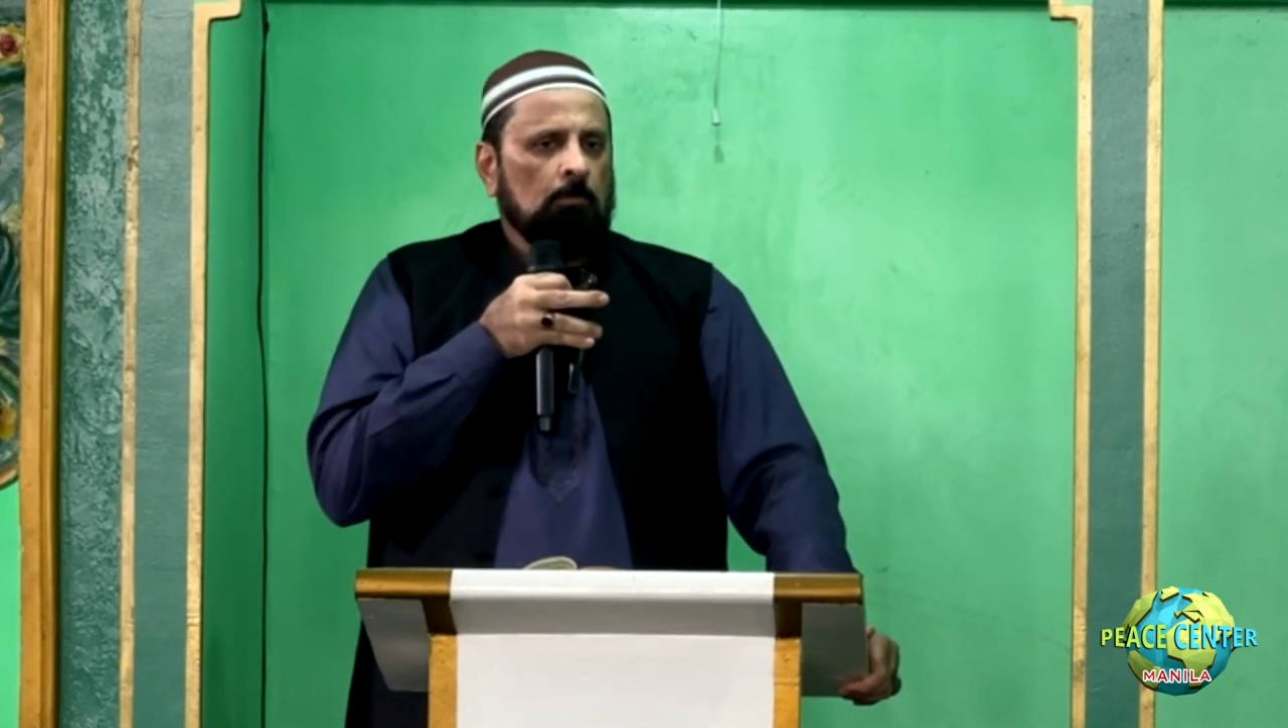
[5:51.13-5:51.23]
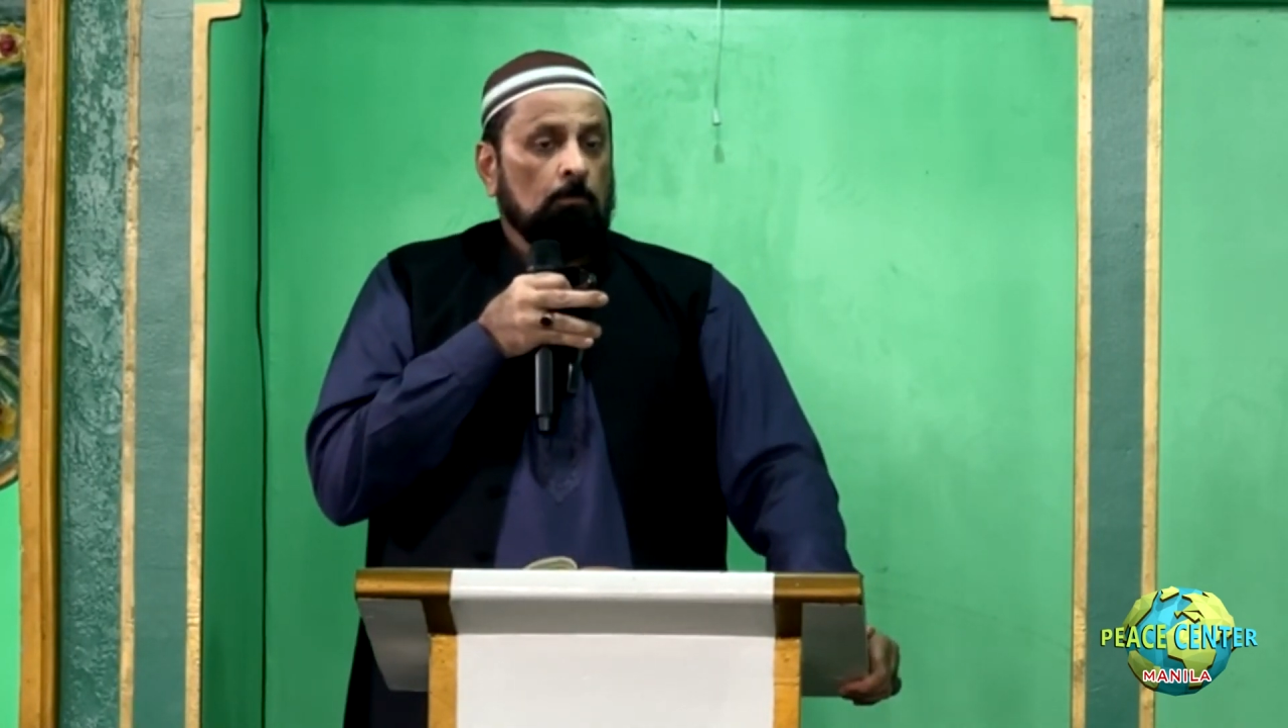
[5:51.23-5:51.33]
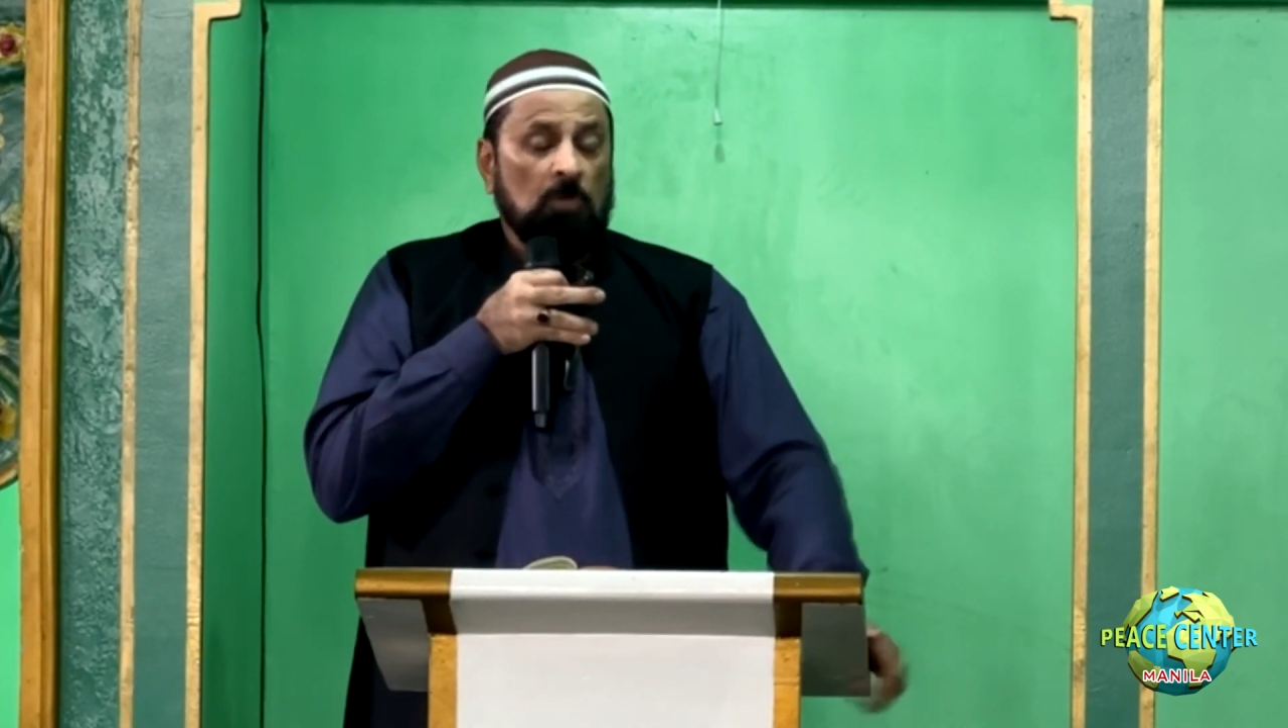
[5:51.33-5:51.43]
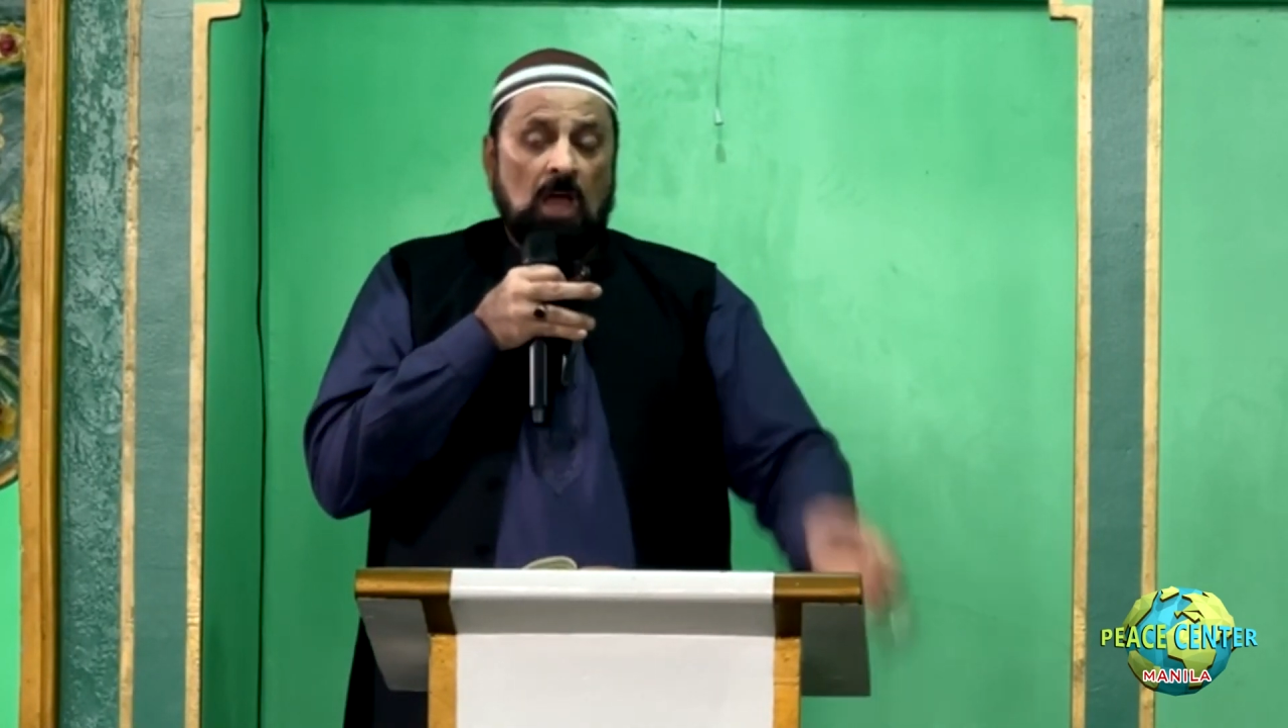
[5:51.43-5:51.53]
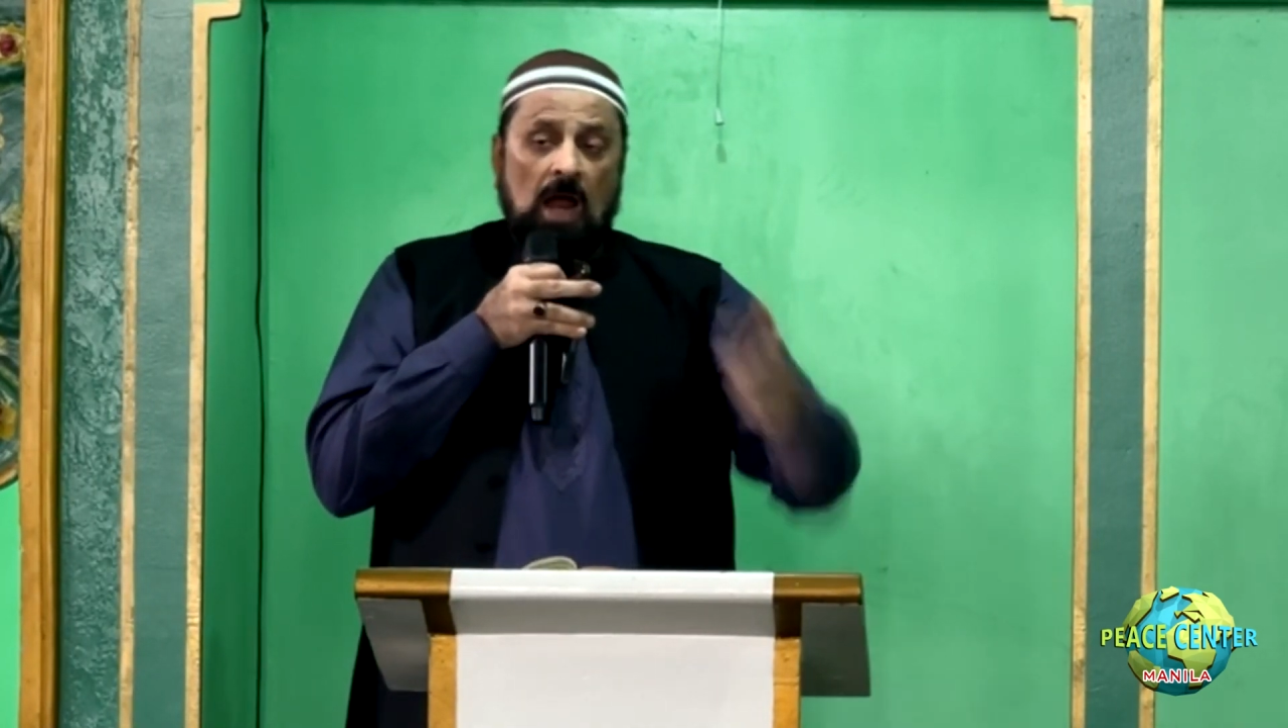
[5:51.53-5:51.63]

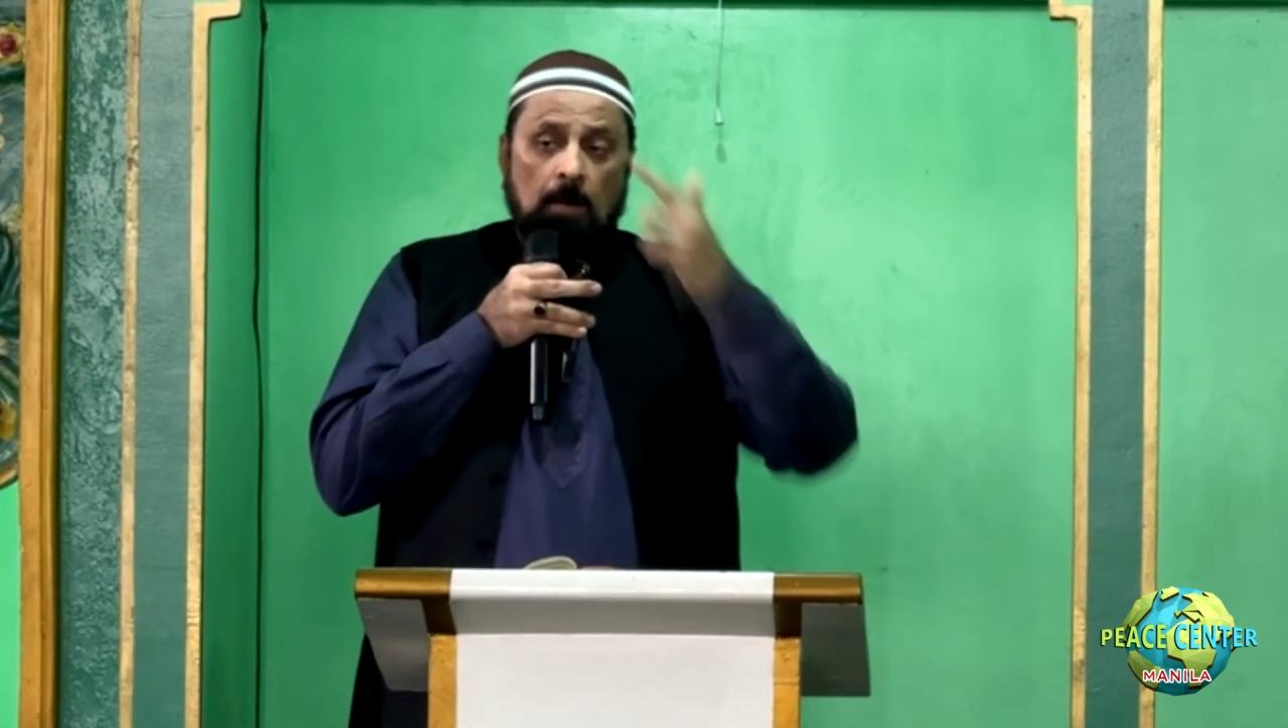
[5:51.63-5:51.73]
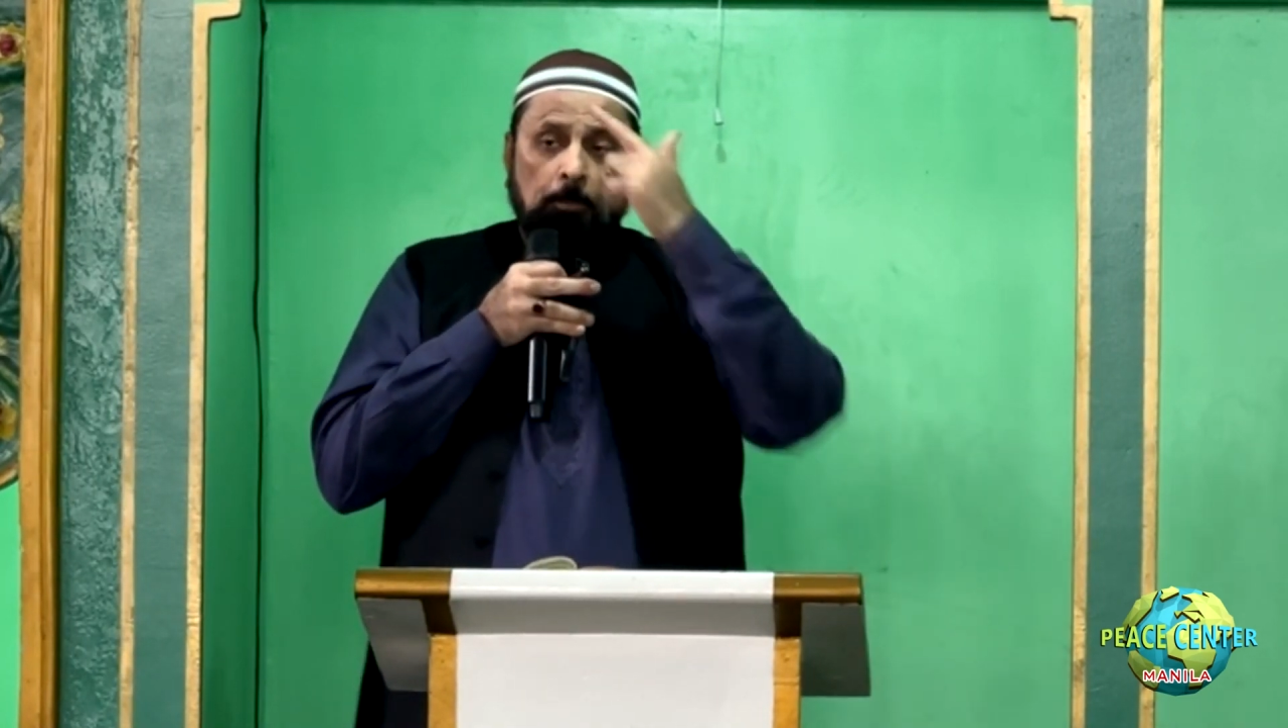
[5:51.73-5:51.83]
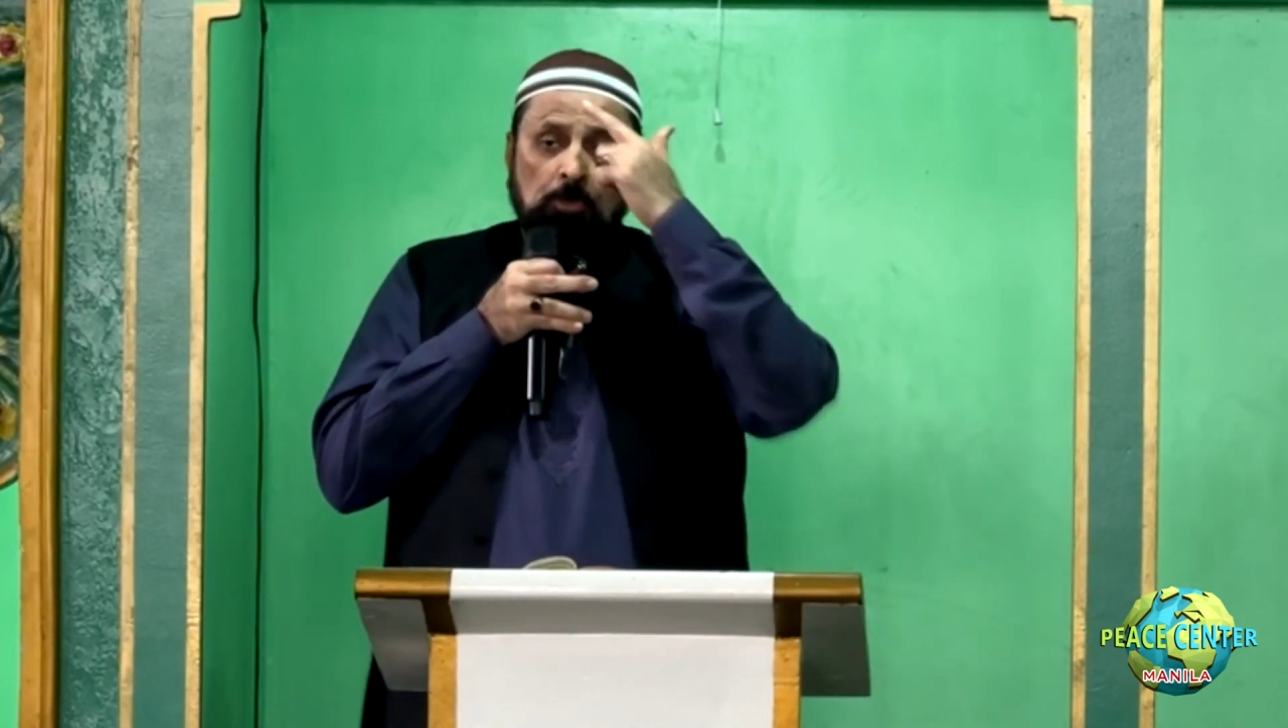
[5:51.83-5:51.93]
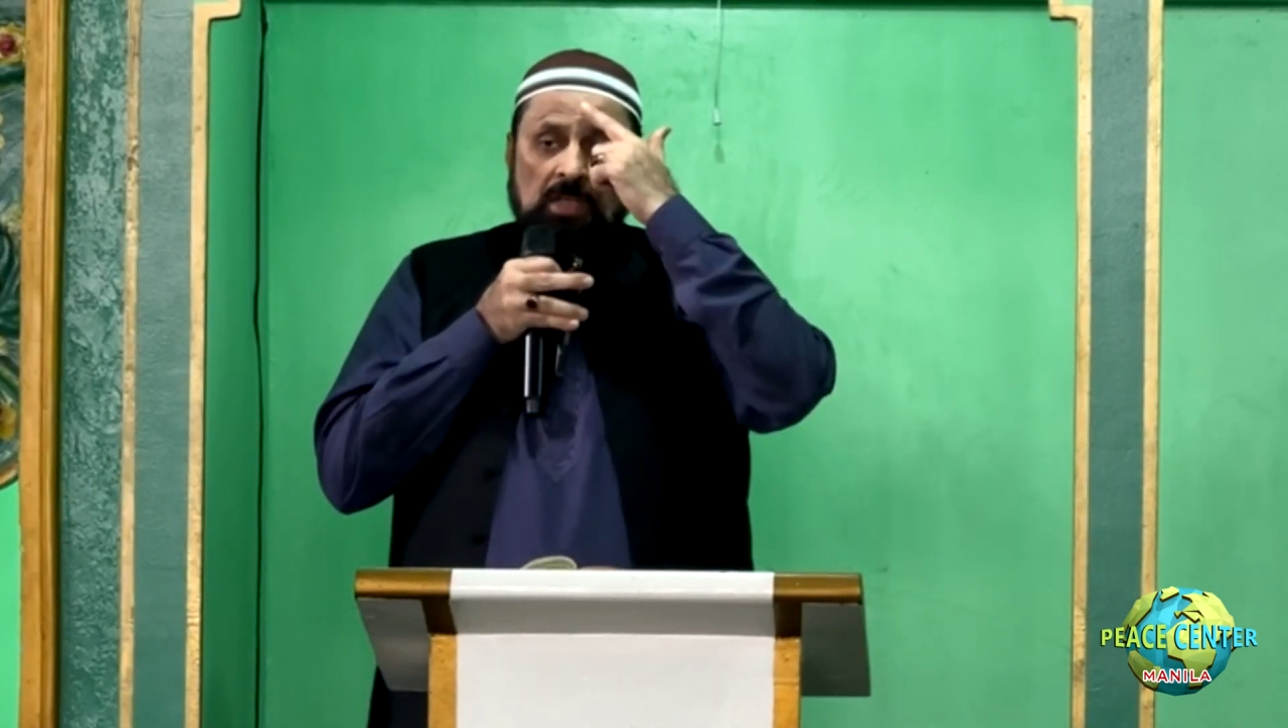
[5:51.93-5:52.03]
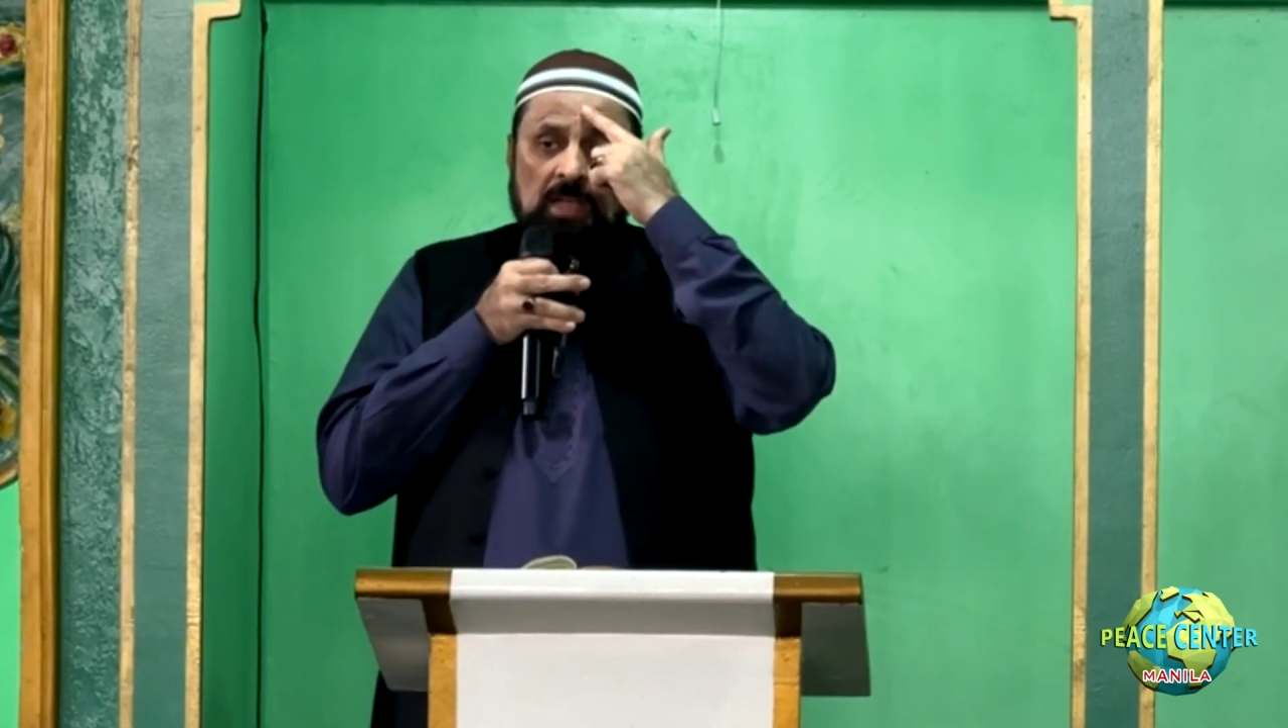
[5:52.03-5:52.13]
We are
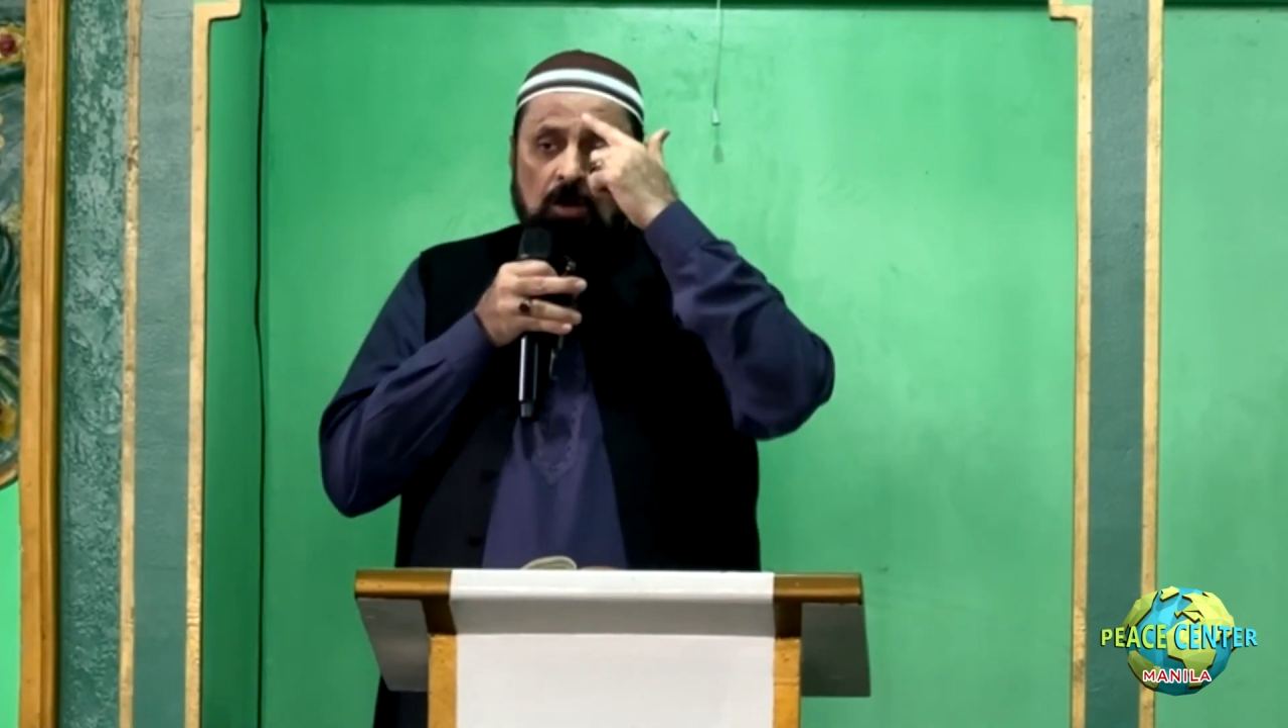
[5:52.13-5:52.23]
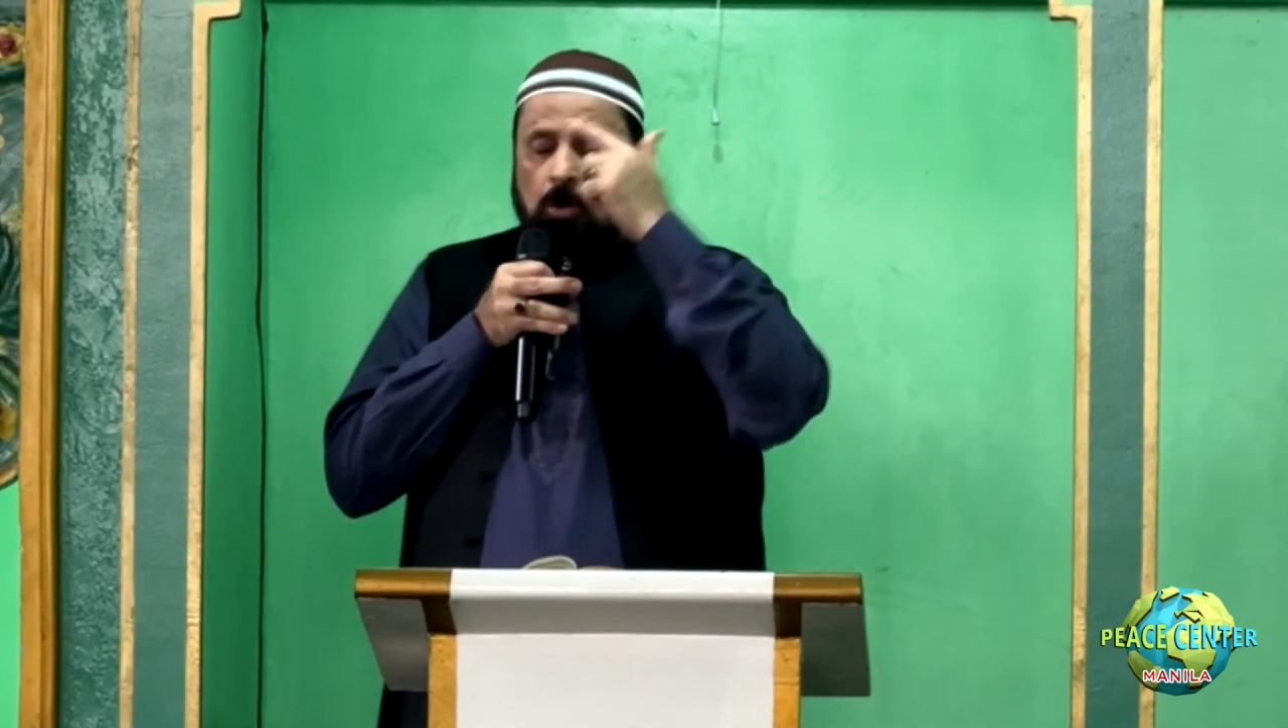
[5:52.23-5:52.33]
putting down